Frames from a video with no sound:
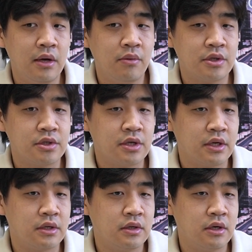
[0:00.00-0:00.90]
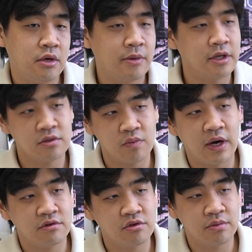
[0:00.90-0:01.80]
which is that him and his
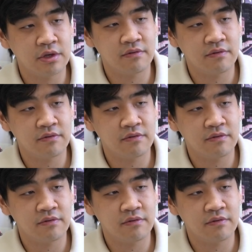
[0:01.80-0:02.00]
wife should be